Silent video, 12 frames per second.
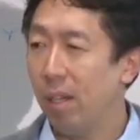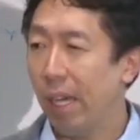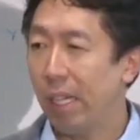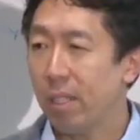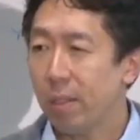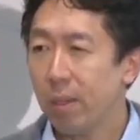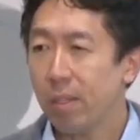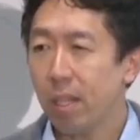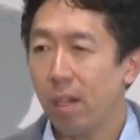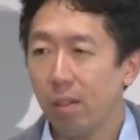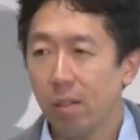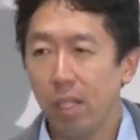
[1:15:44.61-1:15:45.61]
And it turns
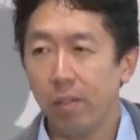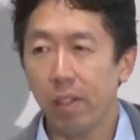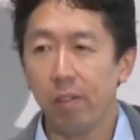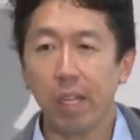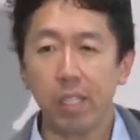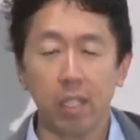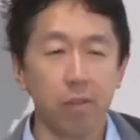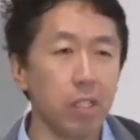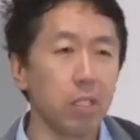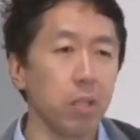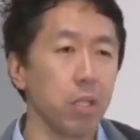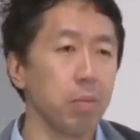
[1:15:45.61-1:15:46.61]
out, if you're writing a
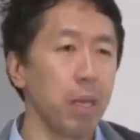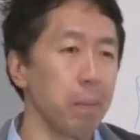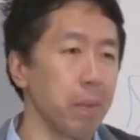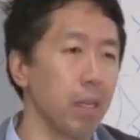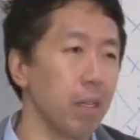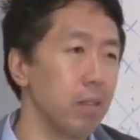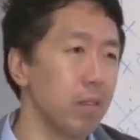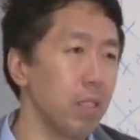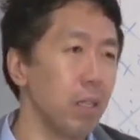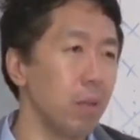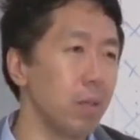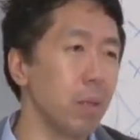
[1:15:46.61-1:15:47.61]
research paper,
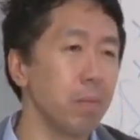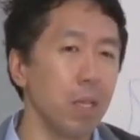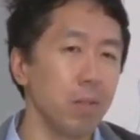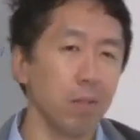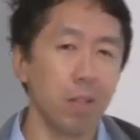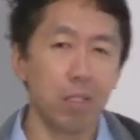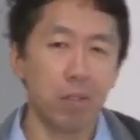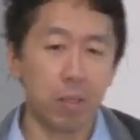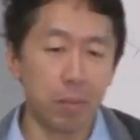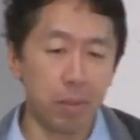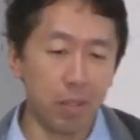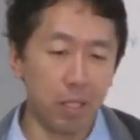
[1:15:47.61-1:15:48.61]
sometimes you write a
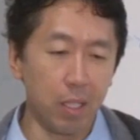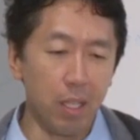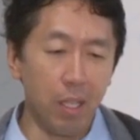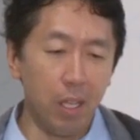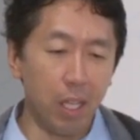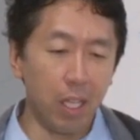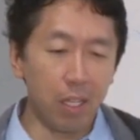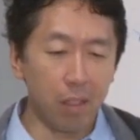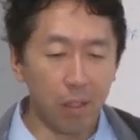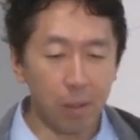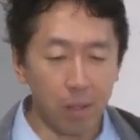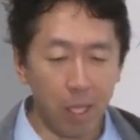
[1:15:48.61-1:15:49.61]
research paper and say, hey,
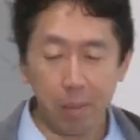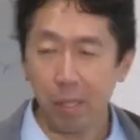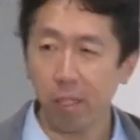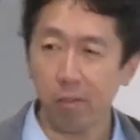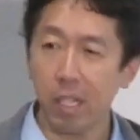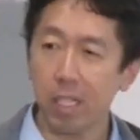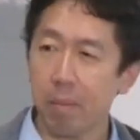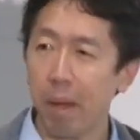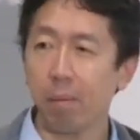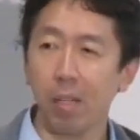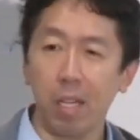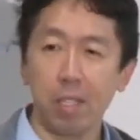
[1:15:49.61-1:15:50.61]
look, I built a great
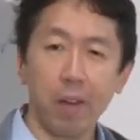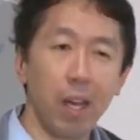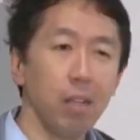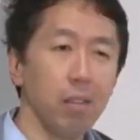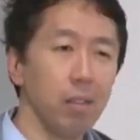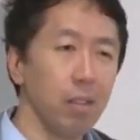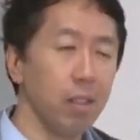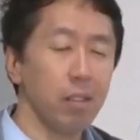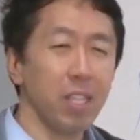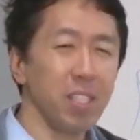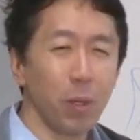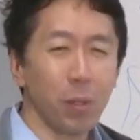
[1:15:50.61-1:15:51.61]
spam classifier, and
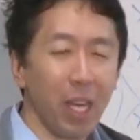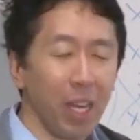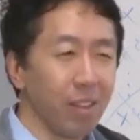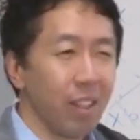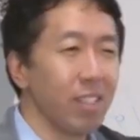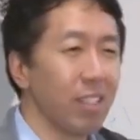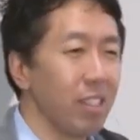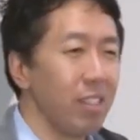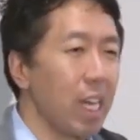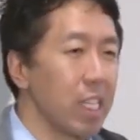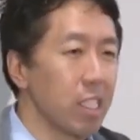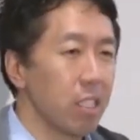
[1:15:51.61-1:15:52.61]
that's okay. That's like a
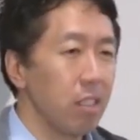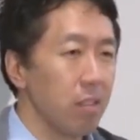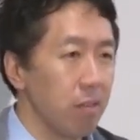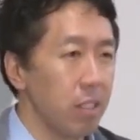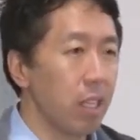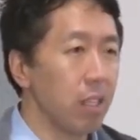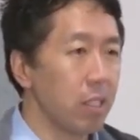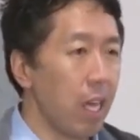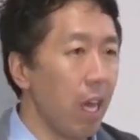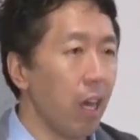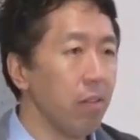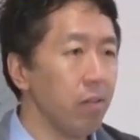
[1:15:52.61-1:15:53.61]
nice result to
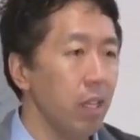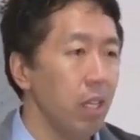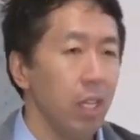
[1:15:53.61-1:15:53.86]
have.